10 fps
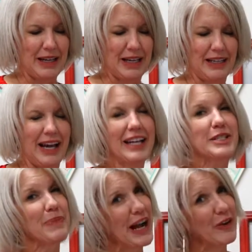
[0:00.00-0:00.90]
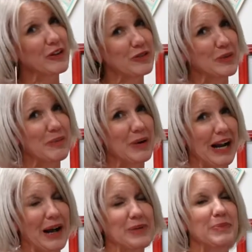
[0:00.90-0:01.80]
Not as powerful,
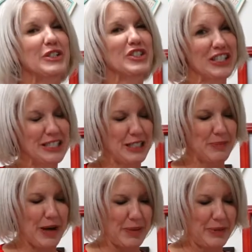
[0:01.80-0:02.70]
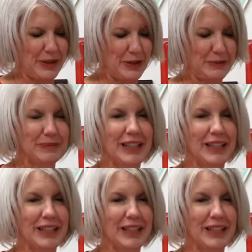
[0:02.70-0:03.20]
perhaps, but just as popular.